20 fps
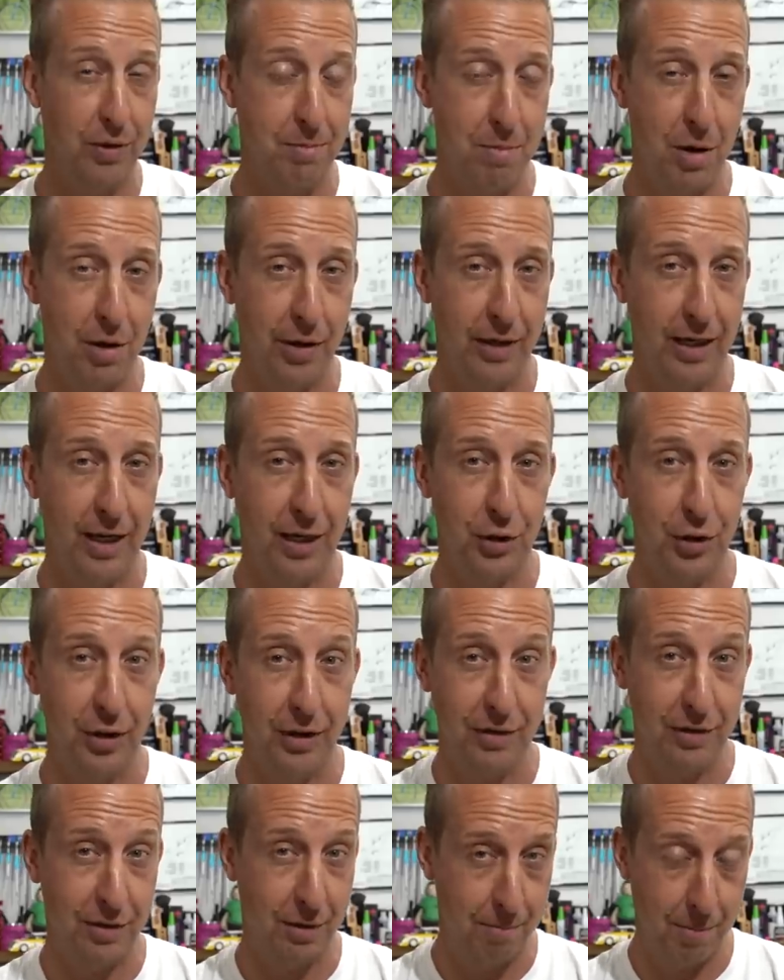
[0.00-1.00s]
to Martin
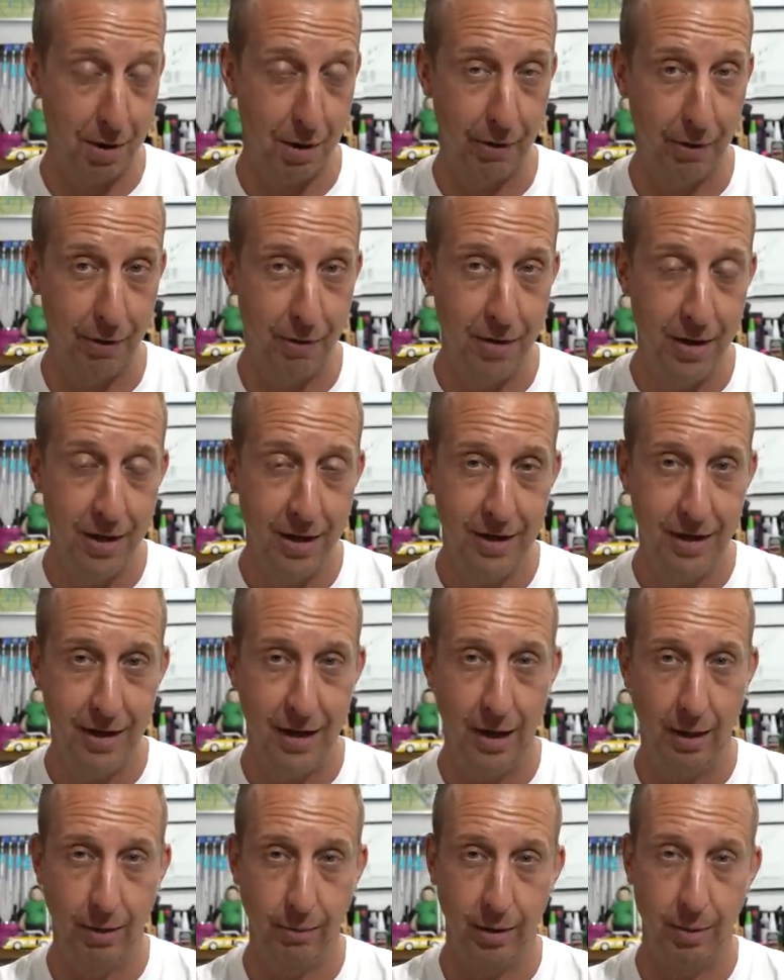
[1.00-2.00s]
actually tomorrow.
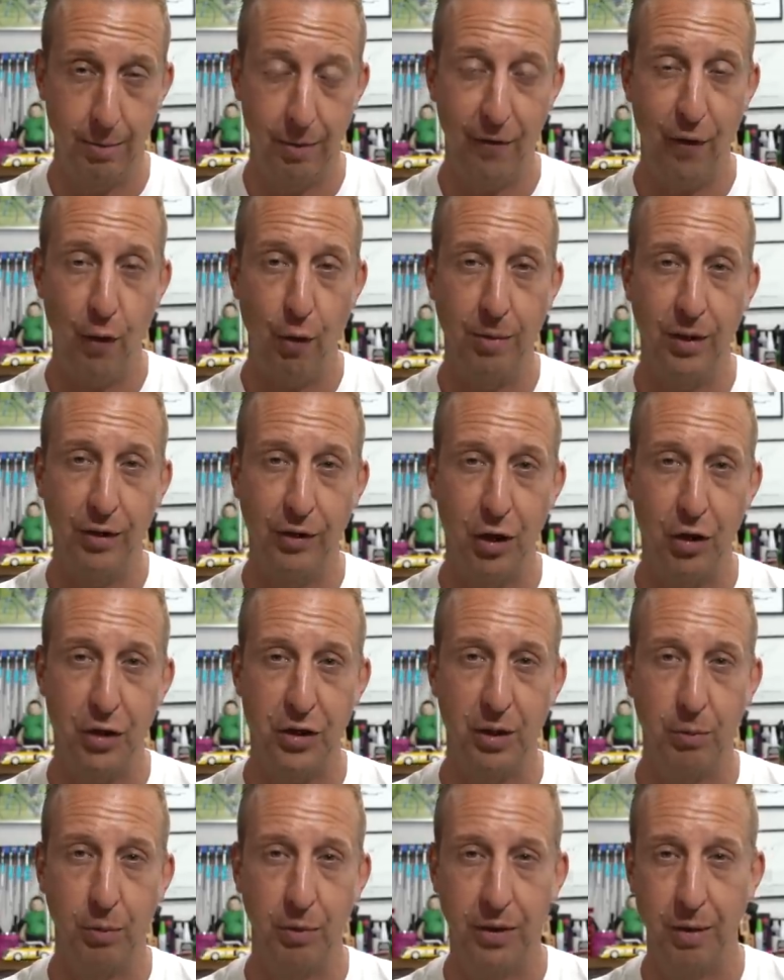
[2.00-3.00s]
I'm going to be filming a dirt
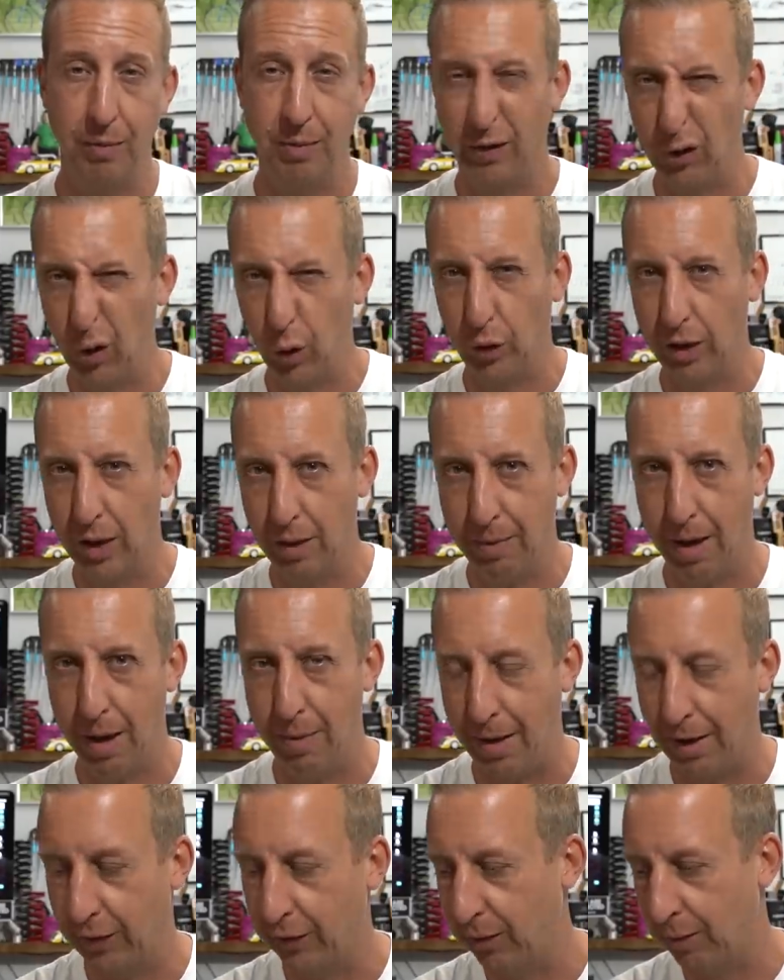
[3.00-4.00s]
shed with him and talking a bit
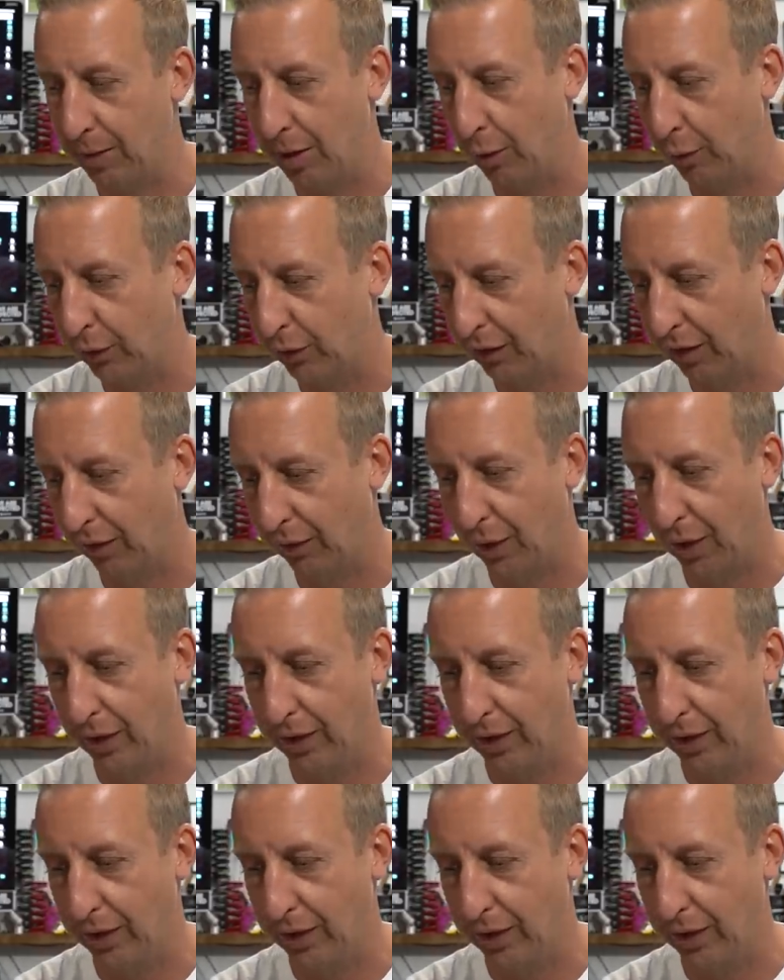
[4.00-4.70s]
about some of the old stuff